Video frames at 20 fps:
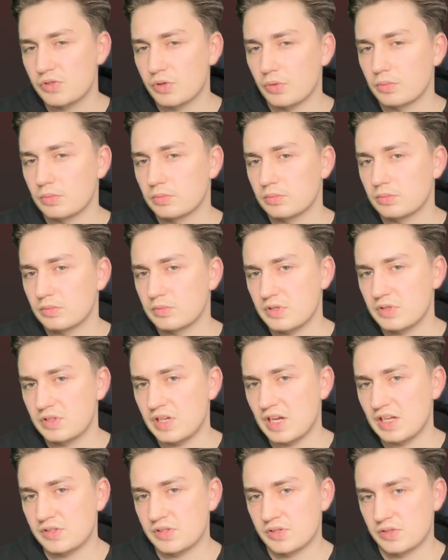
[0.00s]
So
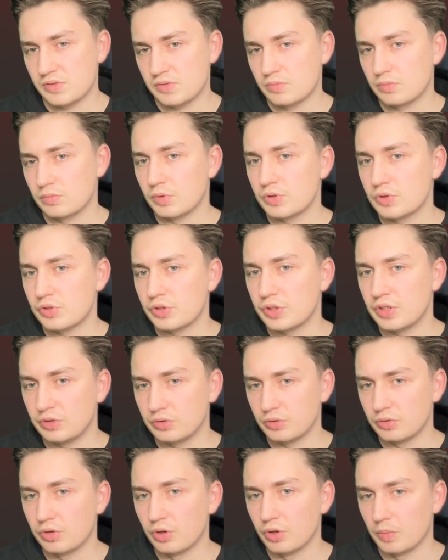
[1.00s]
that's what you
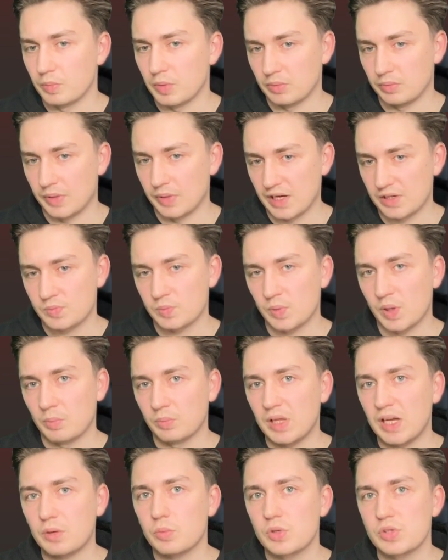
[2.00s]
need to know about black's
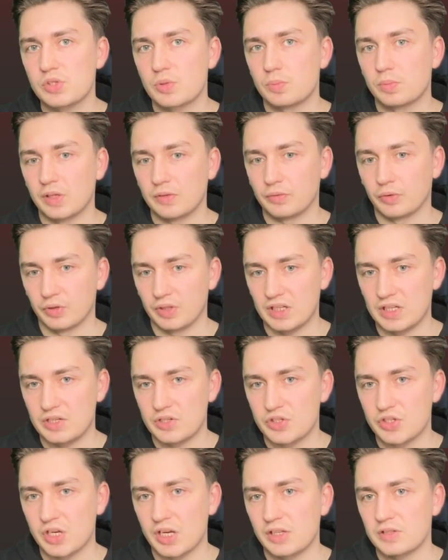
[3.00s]
plan. Black wants to play for the
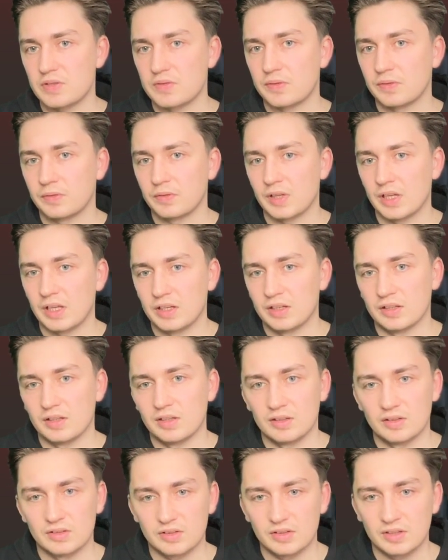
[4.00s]
initiative
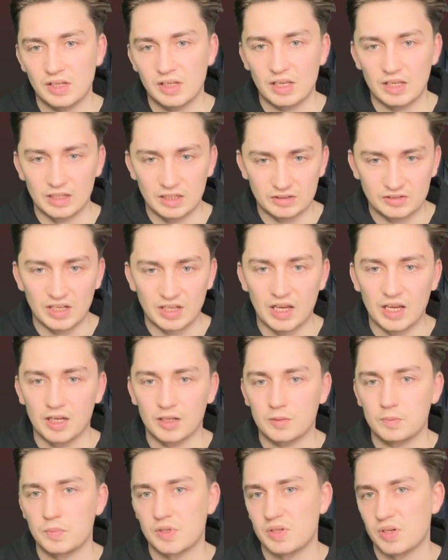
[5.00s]
and an
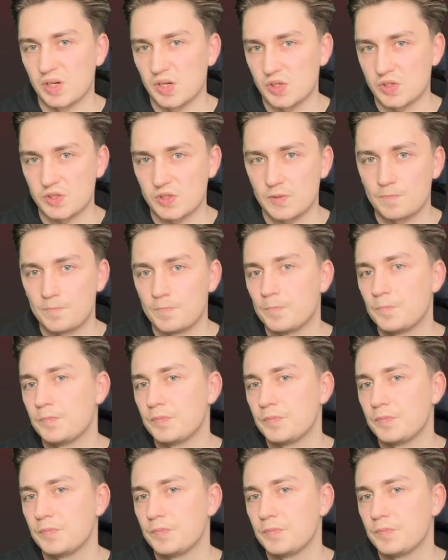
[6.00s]
attack because,